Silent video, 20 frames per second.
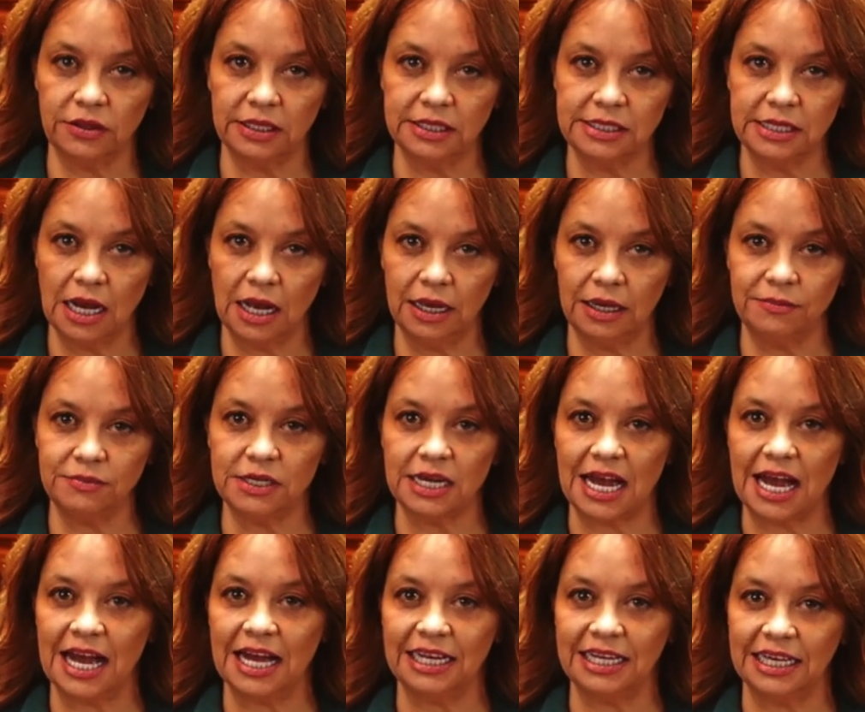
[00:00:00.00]
the time to
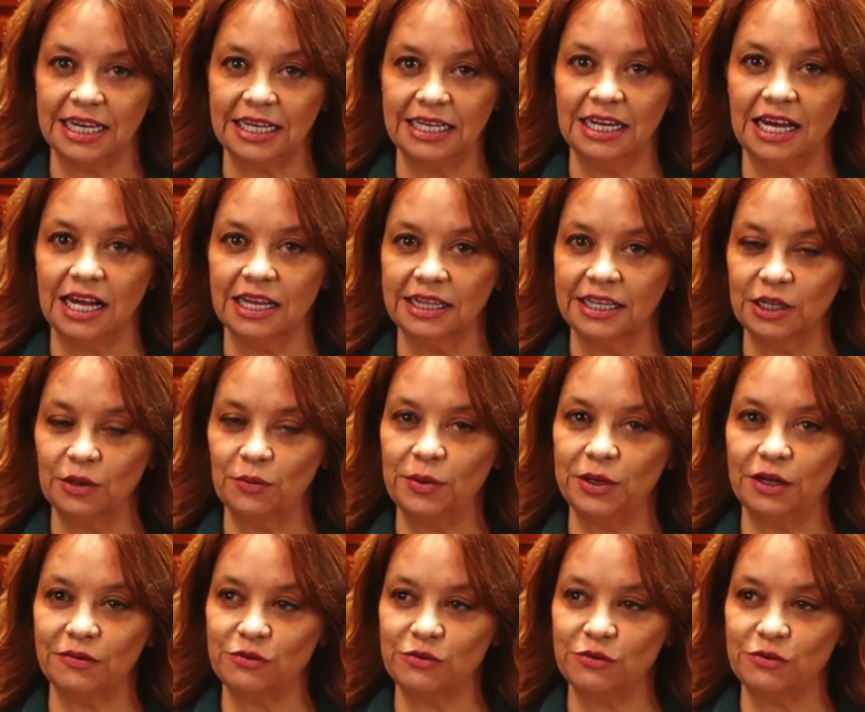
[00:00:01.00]
add in a little bit